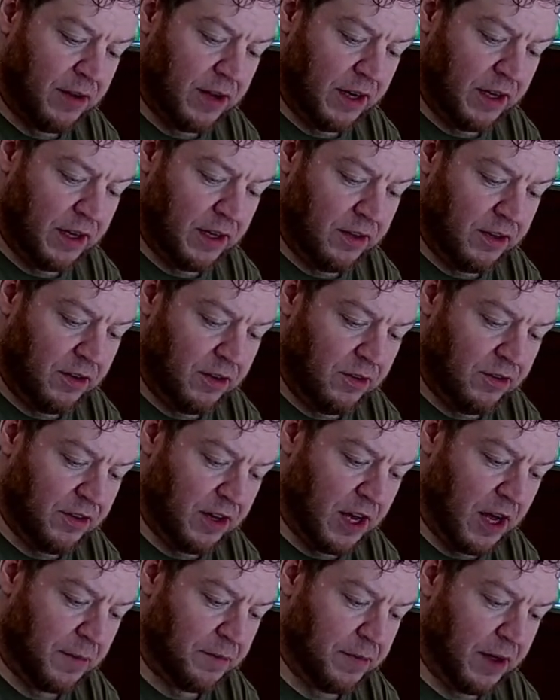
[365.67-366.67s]
I need to use it
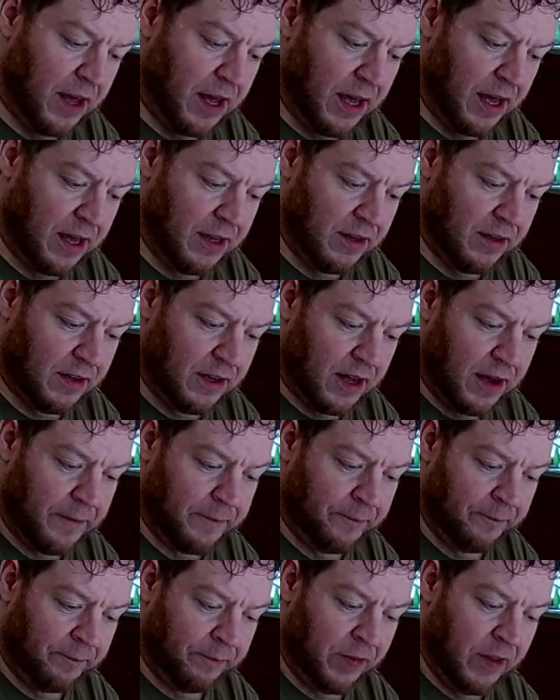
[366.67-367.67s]
up, and
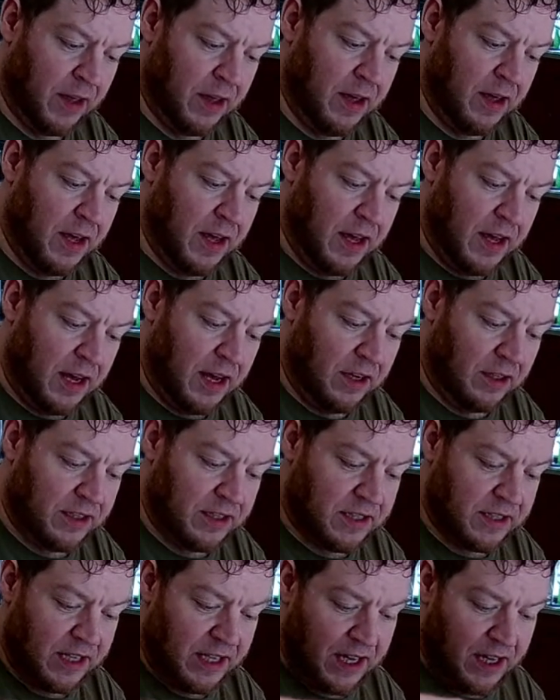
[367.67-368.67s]
it'll
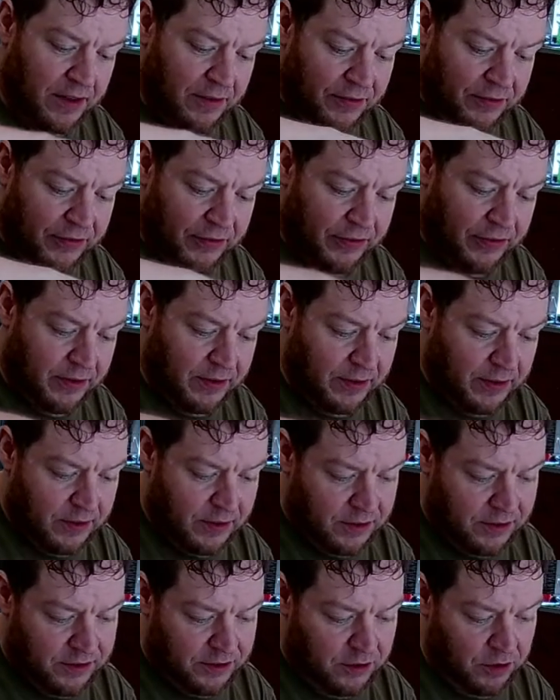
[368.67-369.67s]
just give
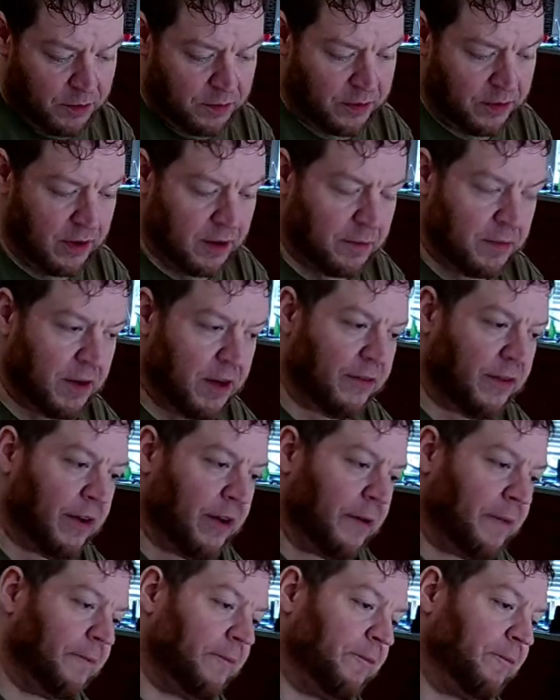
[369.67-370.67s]
the soup a bit of a